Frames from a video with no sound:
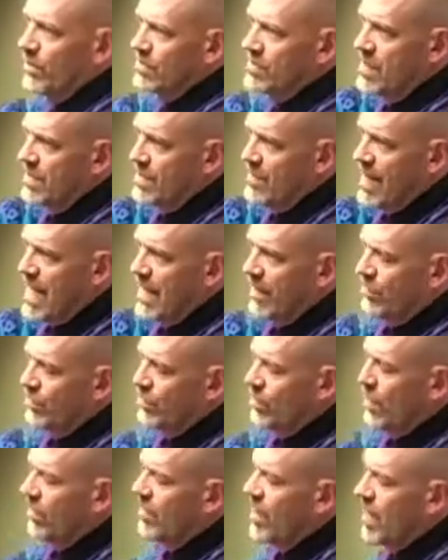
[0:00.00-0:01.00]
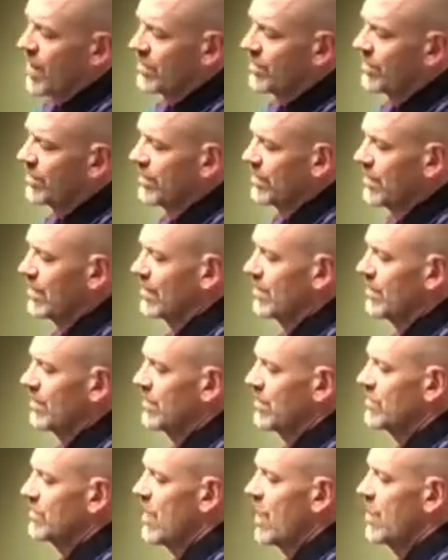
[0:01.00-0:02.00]
that was on the back of 12 oxen in
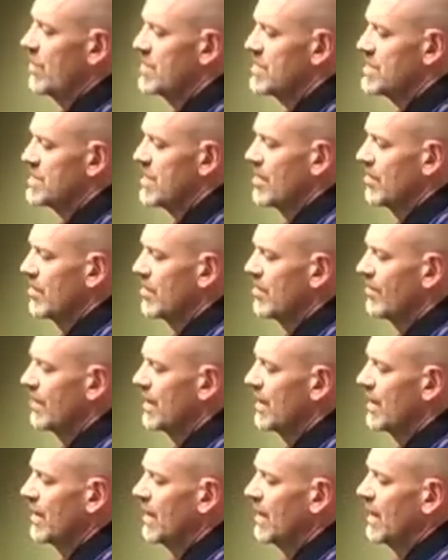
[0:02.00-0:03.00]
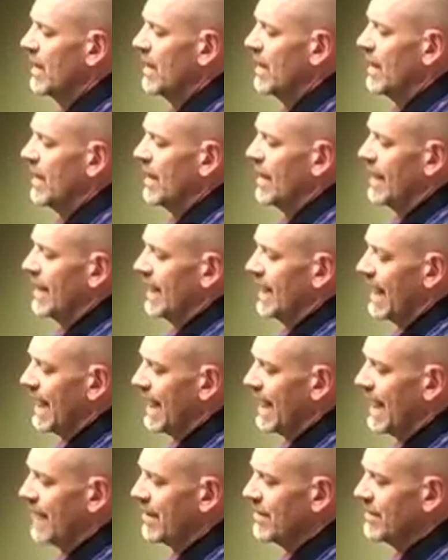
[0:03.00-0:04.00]
uh, Solomon's temple.
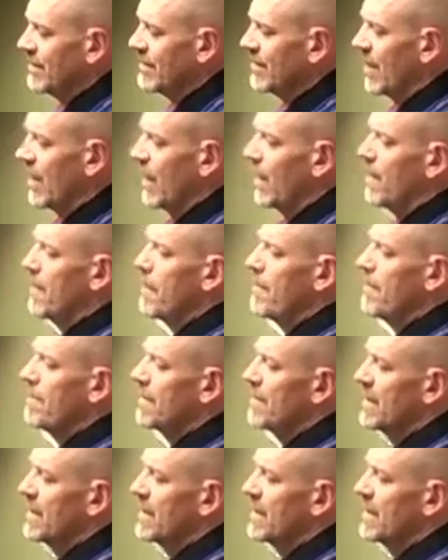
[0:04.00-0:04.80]
And uh,